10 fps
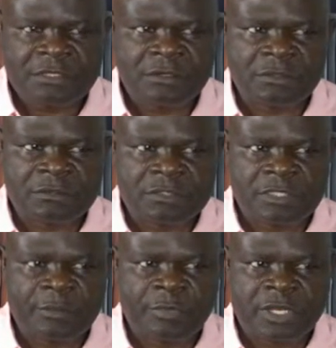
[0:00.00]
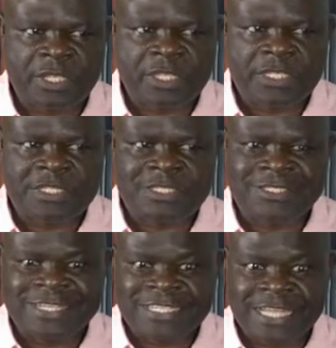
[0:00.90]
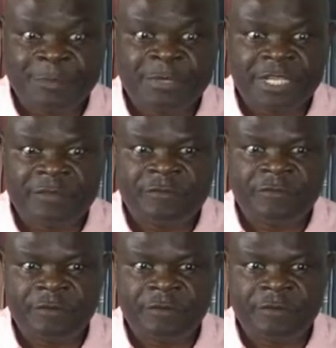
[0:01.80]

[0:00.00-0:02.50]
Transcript: or somebody is disruptive,